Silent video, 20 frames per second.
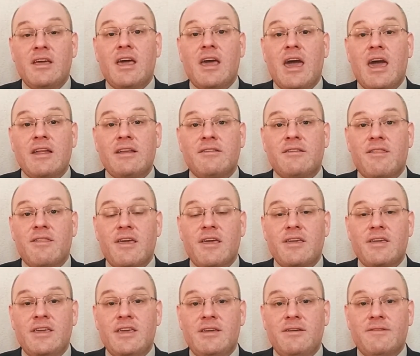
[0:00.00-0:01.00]
and they
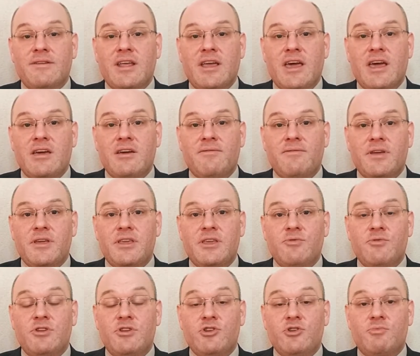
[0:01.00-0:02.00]
even have a
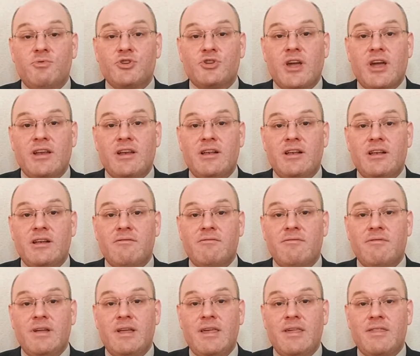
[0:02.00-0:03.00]
YouTube channel
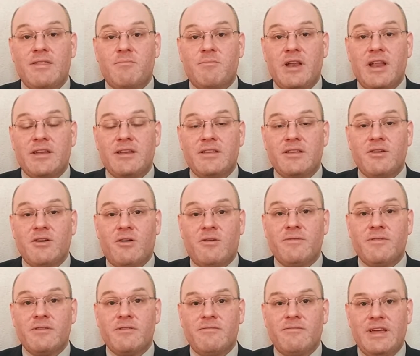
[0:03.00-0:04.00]
with plenty
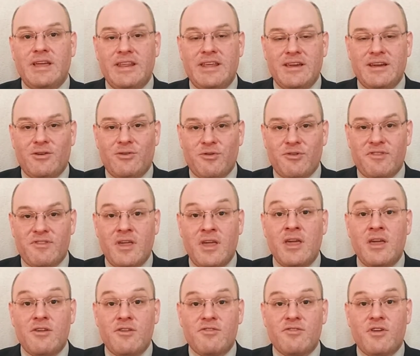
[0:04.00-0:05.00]
of videos.
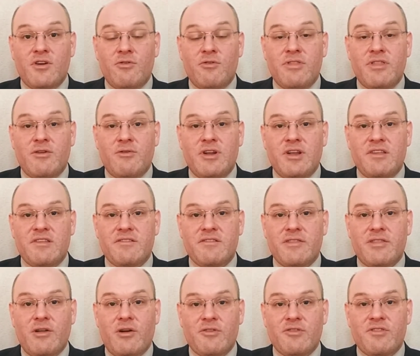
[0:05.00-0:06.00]
So there is
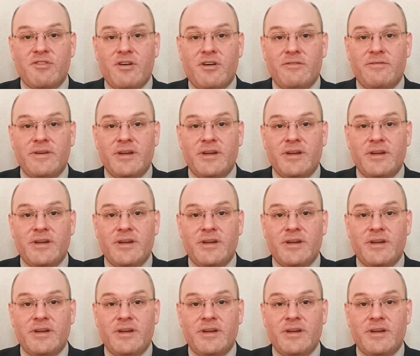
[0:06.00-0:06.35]
lots of